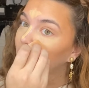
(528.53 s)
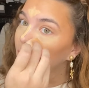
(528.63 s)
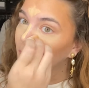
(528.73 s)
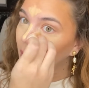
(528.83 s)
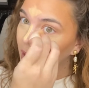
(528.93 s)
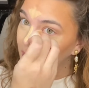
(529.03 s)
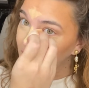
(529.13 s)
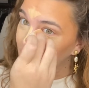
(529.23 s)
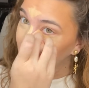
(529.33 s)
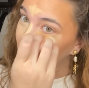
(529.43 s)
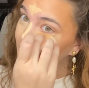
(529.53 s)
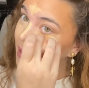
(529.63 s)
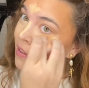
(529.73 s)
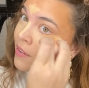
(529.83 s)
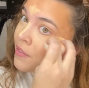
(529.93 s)
It honestly
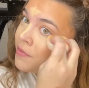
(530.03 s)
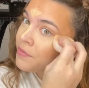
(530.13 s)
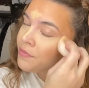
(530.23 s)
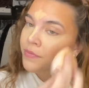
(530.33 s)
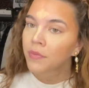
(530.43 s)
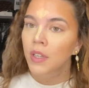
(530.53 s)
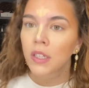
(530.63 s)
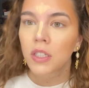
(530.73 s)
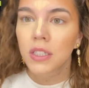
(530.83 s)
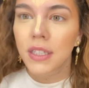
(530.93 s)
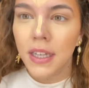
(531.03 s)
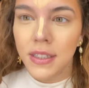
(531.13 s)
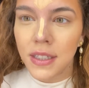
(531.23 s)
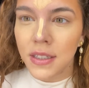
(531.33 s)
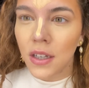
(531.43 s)
just
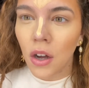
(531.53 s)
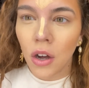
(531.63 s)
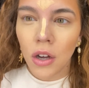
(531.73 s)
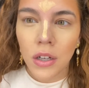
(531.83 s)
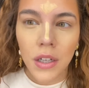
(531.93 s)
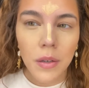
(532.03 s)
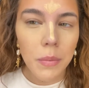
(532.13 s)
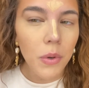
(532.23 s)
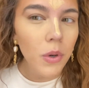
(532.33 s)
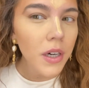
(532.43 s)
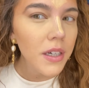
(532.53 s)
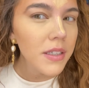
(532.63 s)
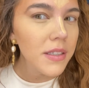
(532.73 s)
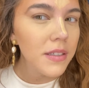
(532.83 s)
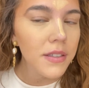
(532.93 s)
gets into all your
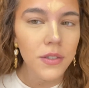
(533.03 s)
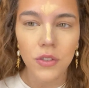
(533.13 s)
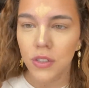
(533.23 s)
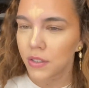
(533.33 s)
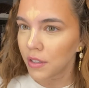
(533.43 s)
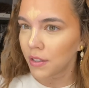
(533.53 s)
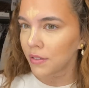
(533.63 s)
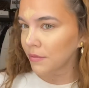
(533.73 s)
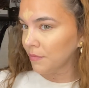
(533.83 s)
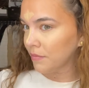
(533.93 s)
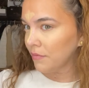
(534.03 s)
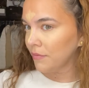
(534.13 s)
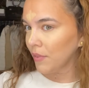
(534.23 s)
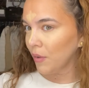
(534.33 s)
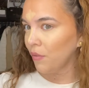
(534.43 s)
pores and you just look
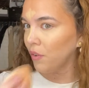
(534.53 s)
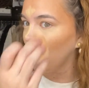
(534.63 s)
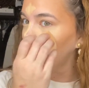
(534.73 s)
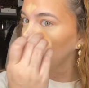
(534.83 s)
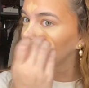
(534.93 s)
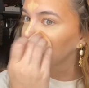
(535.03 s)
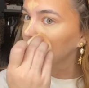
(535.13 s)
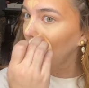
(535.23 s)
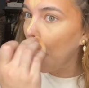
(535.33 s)
flawless.